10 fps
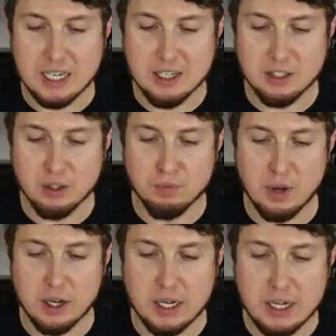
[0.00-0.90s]
in the
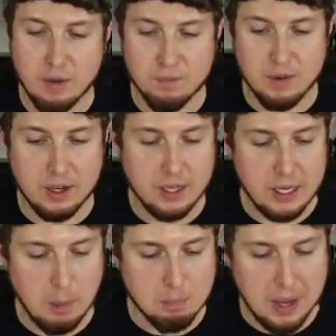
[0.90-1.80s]
very,
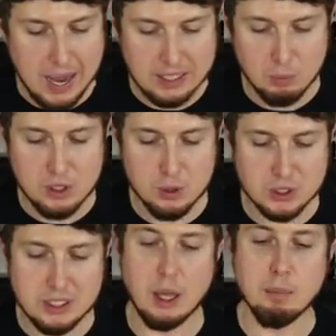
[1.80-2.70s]
very back. And we do
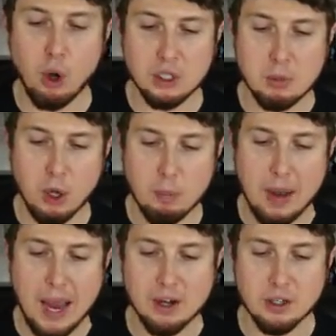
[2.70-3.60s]
see that Pokeball
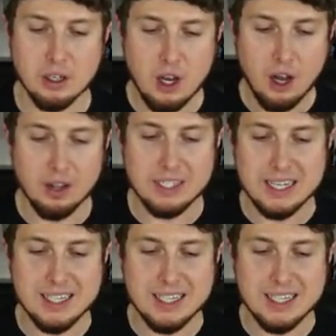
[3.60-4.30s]
pattern on the